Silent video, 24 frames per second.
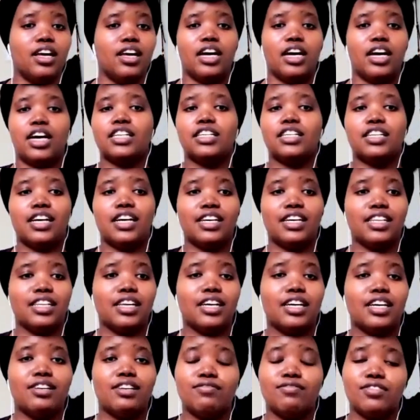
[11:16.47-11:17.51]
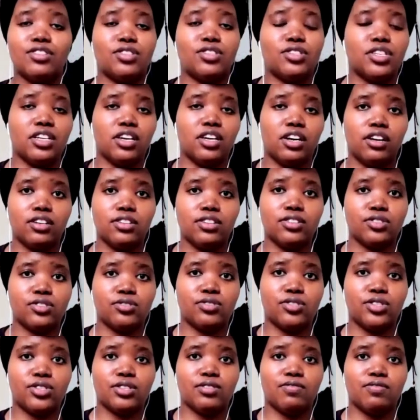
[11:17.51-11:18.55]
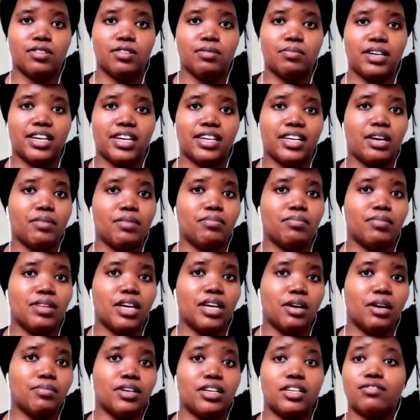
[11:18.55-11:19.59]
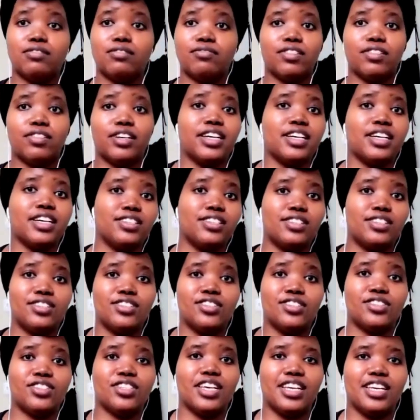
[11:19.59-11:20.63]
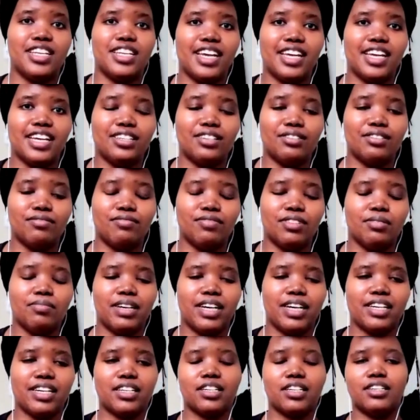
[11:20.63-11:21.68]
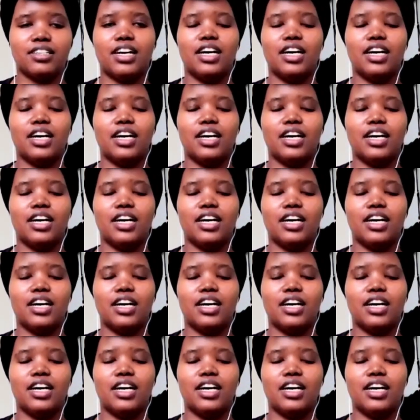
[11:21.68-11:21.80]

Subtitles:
I'd love to see all sorts of feedback. I'm not afraid to see negative feedback.